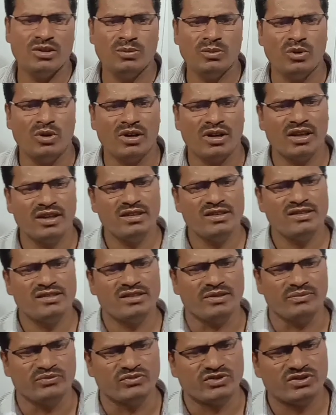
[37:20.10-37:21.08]
of
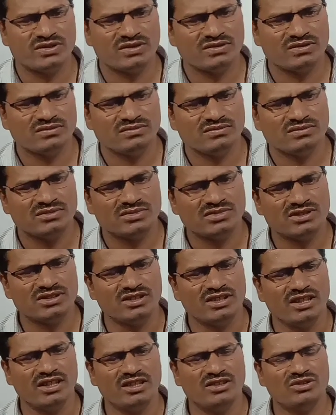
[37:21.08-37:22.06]
organisms,
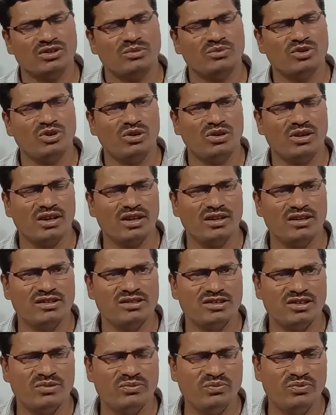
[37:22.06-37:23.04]
series of the
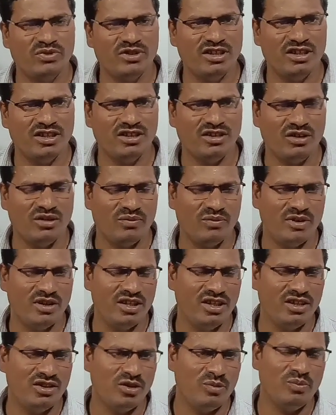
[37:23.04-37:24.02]
organism
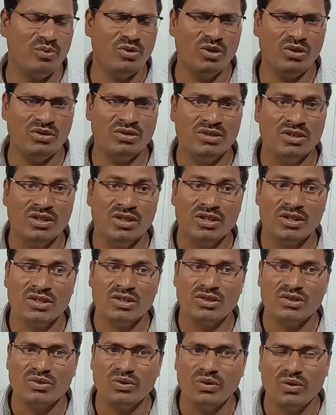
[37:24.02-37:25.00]
feeding upon
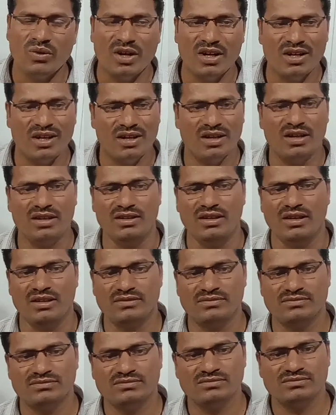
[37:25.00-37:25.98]
one another,
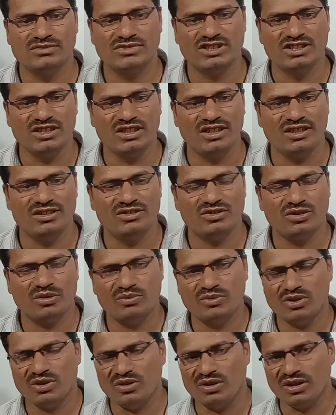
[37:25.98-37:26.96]
series
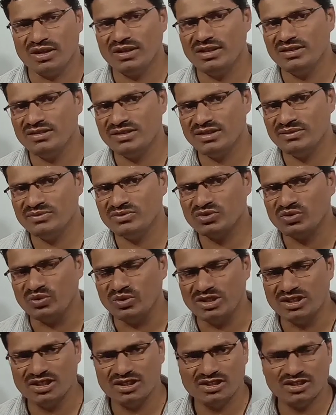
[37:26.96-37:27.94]
of the organisms
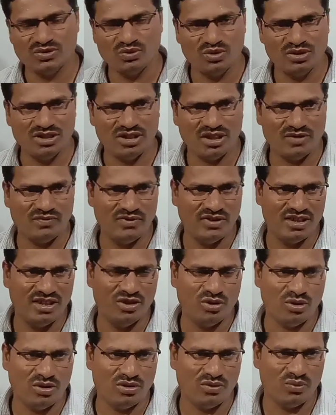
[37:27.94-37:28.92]
which are
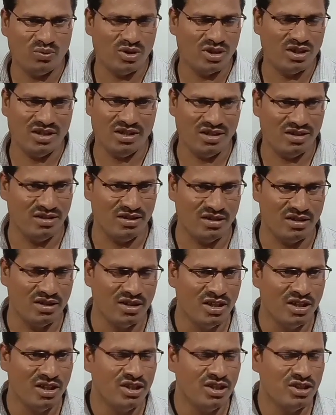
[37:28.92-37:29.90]
feeding on one another.
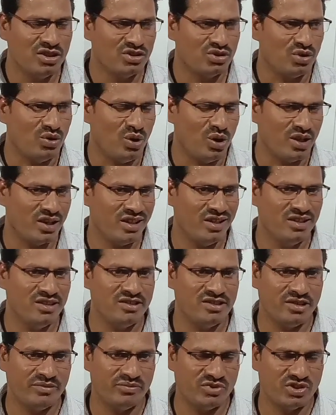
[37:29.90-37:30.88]
So
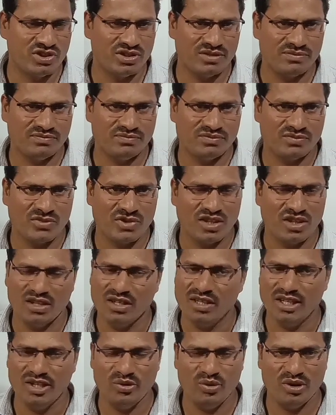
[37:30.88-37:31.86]
organisms,
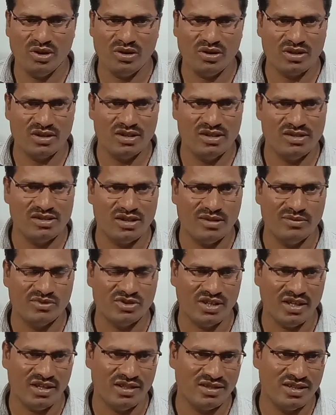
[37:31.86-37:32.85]
living
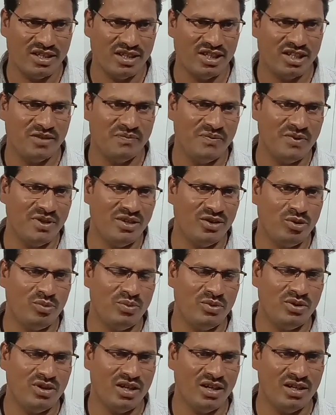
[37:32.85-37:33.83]
organisms, and they depend
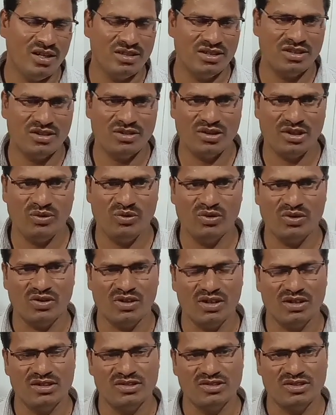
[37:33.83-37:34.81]
upon another living
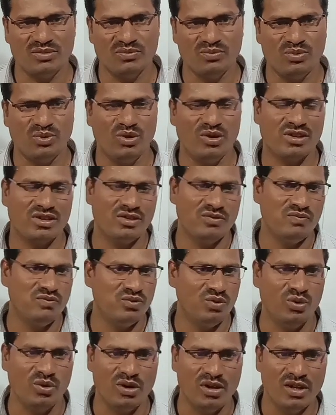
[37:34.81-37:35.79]
organism for the
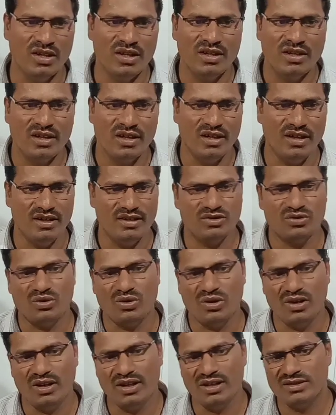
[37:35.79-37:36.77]
food. It is
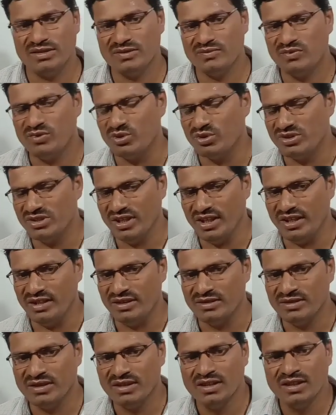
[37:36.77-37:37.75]
called as a food
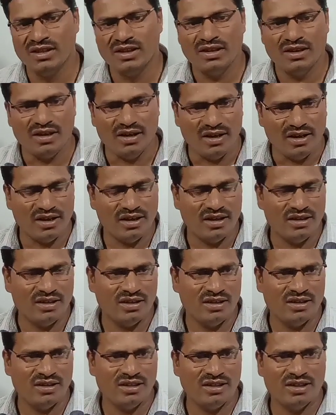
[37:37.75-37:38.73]
chain. Again,
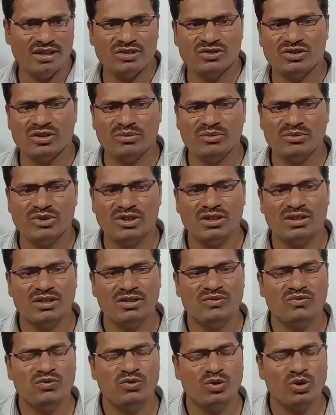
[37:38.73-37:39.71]
in case of
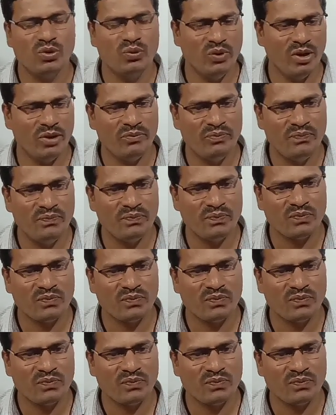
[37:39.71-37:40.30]
the food web,